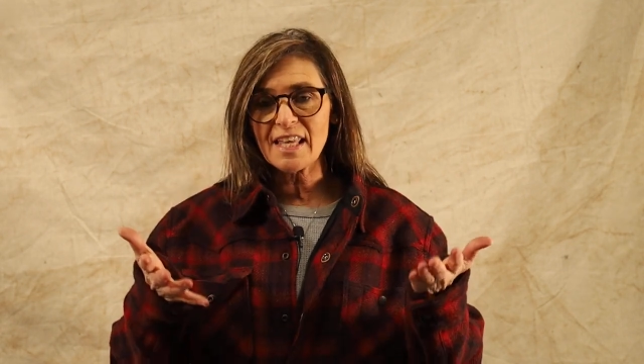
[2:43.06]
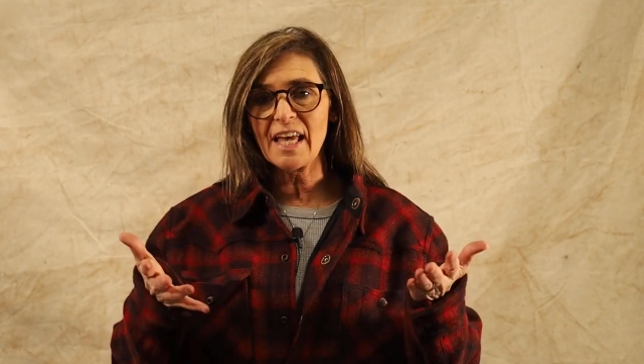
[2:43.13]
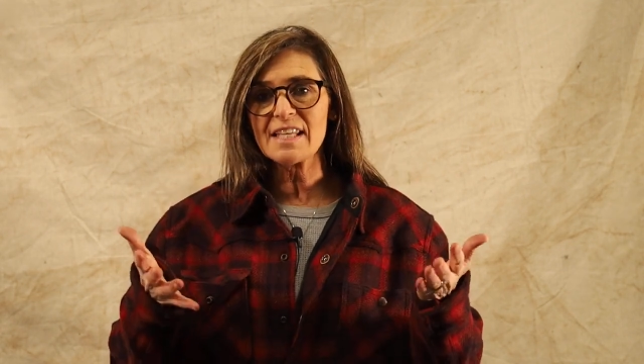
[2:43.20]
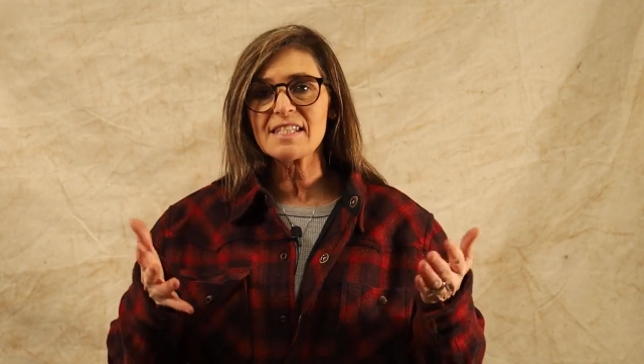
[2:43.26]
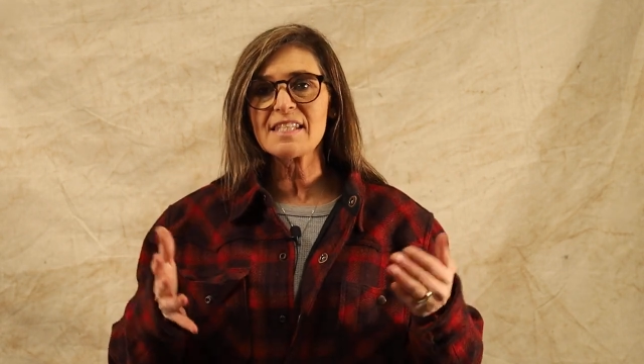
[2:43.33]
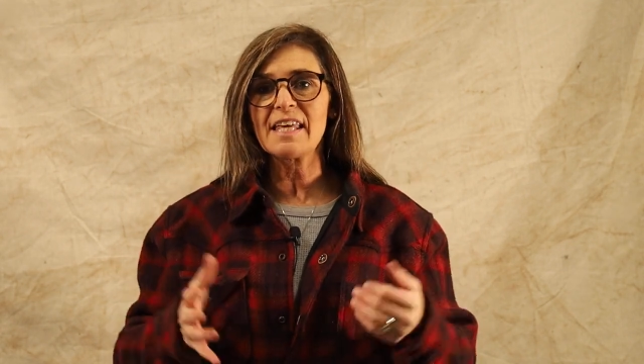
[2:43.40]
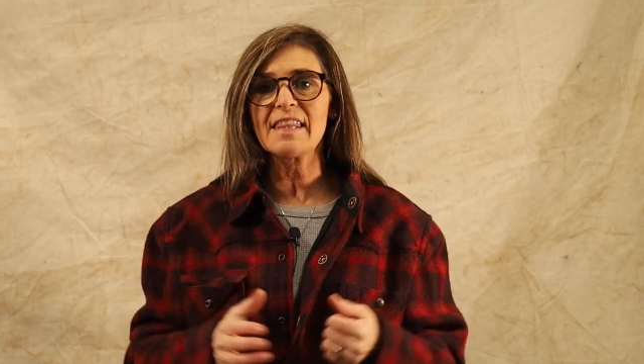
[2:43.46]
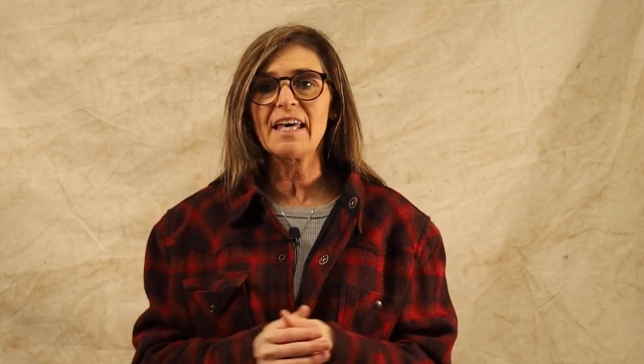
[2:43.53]

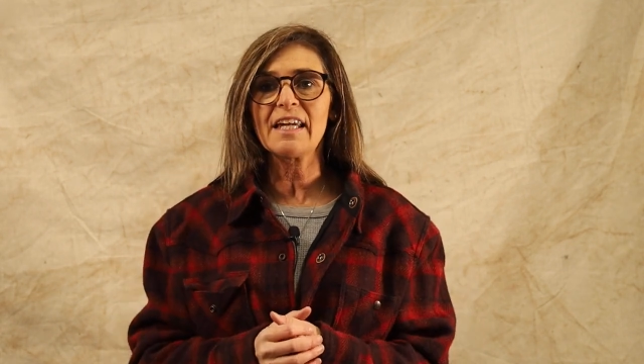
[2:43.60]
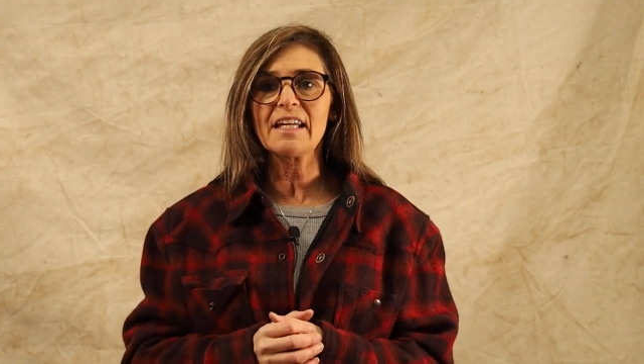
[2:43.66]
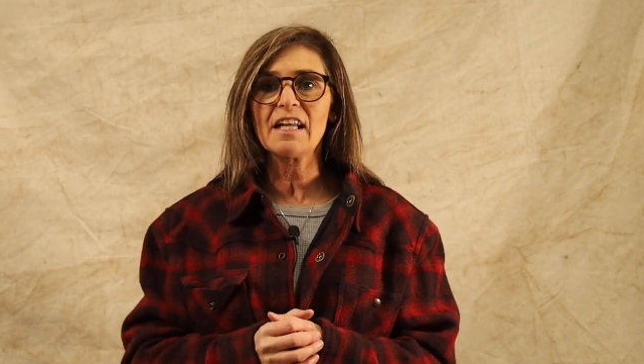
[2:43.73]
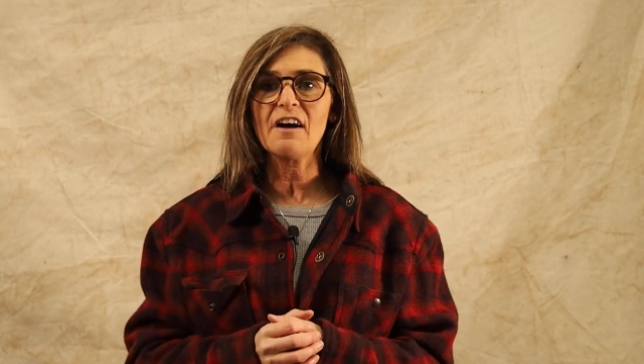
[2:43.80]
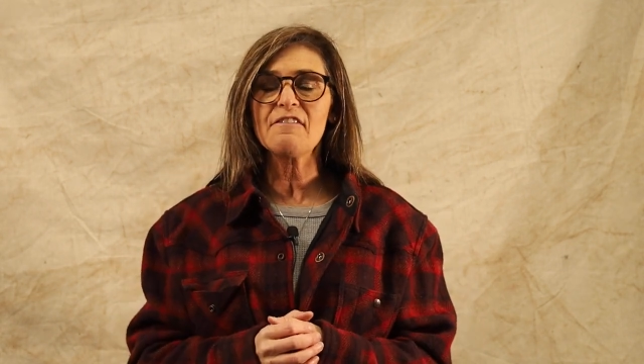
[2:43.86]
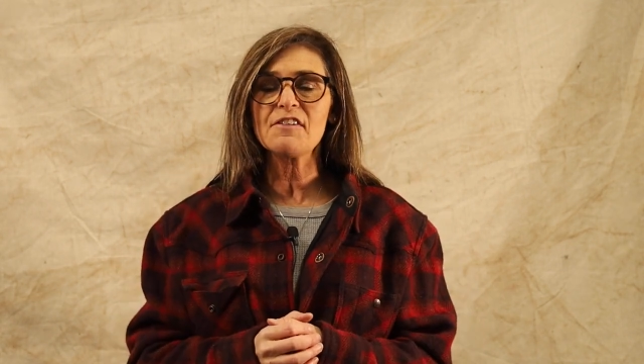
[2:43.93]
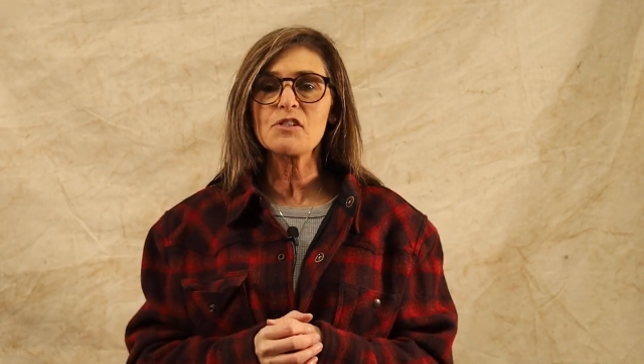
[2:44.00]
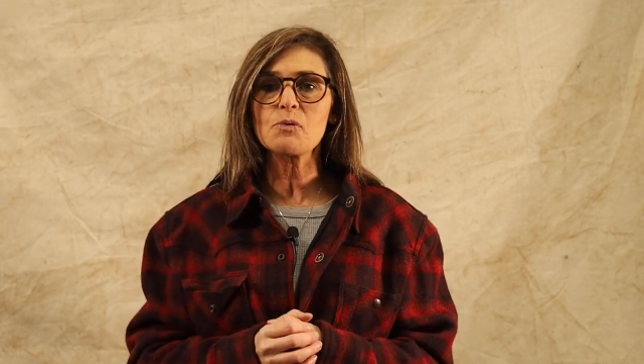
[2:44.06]
can't say that
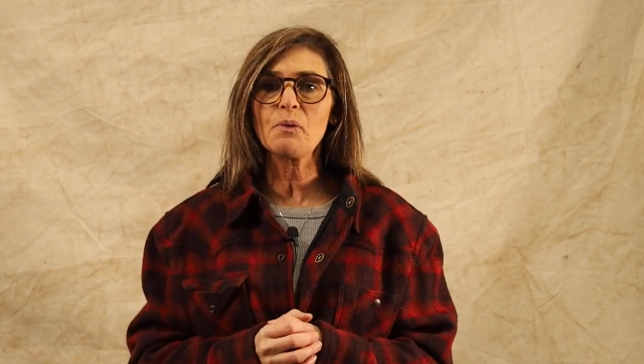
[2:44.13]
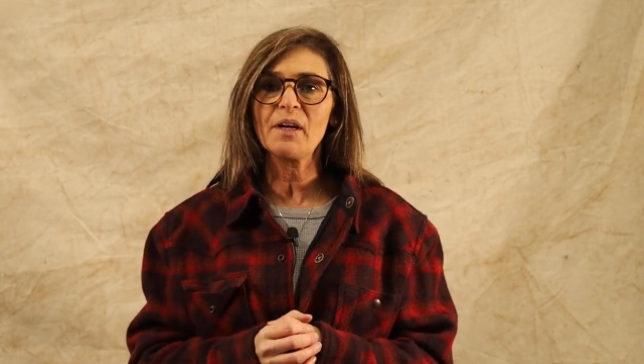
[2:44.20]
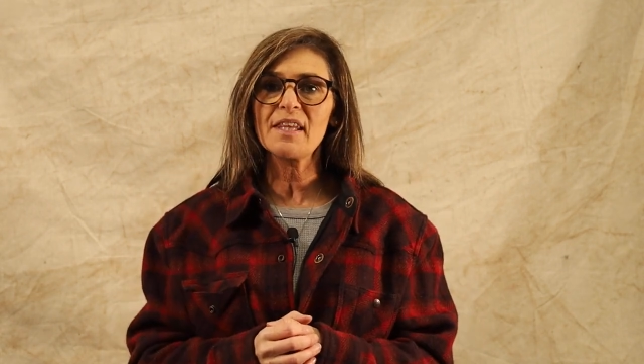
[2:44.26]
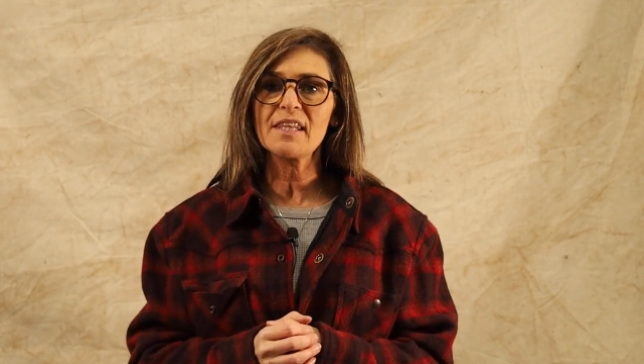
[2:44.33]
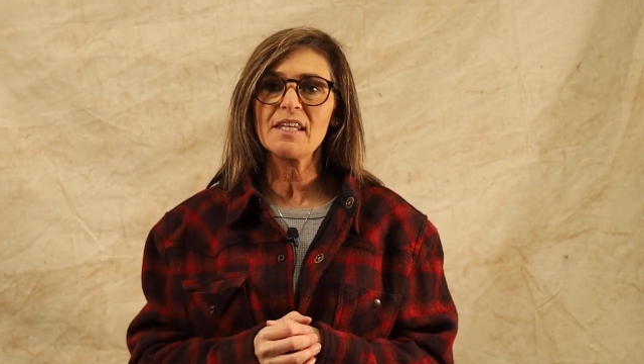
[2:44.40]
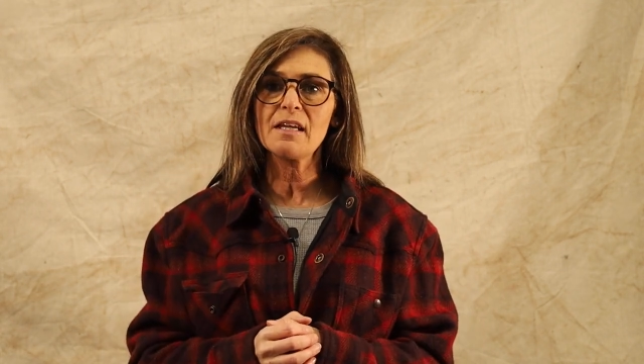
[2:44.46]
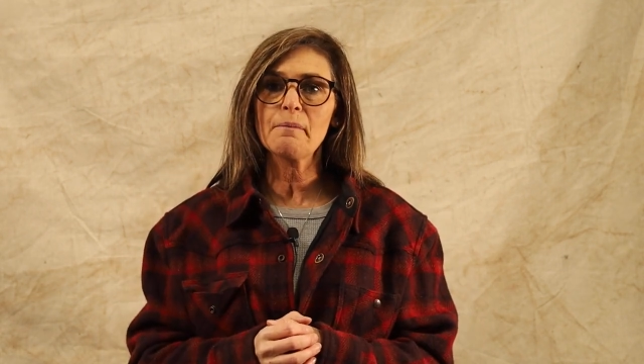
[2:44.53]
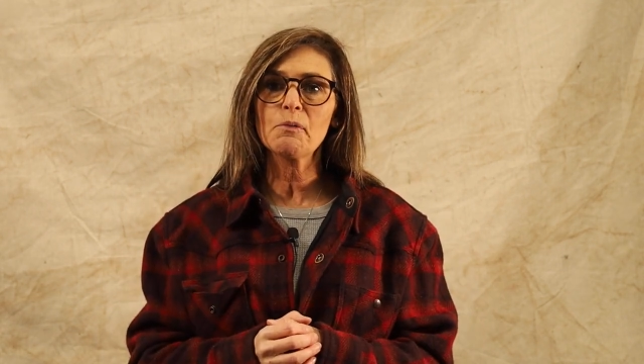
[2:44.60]
enough. It's one
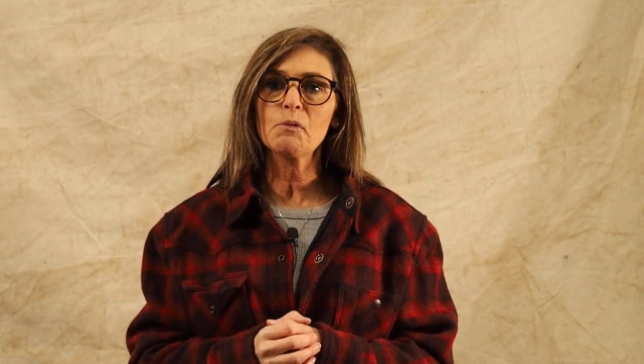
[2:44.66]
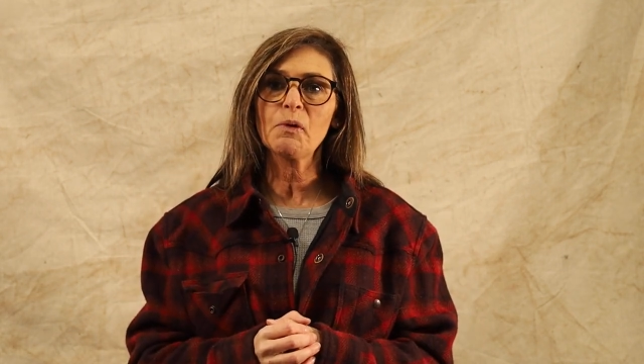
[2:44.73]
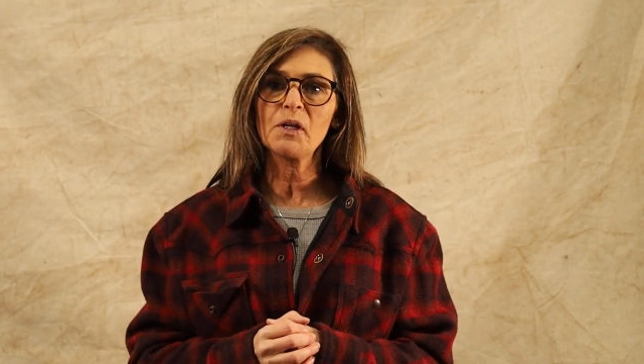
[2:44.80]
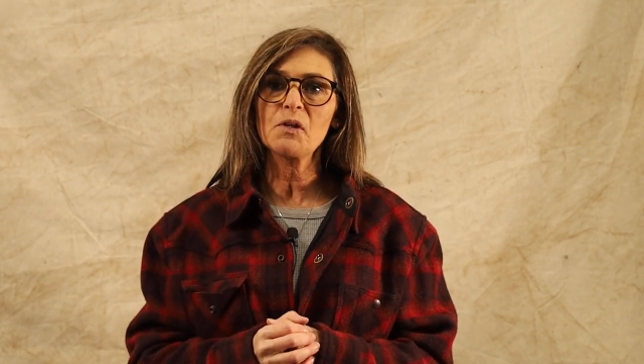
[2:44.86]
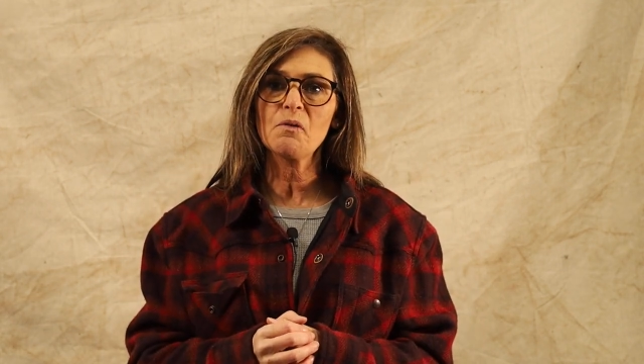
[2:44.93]
of the number one